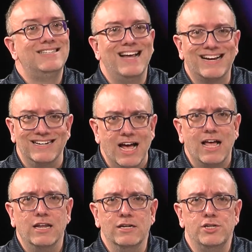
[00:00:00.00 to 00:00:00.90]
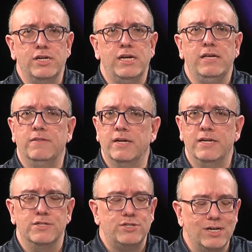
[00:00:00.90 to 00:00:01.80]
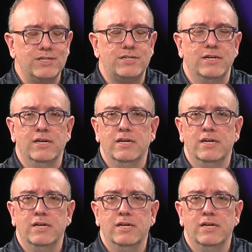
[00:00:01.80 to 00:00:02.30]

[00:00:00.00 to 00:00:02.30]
technology that has just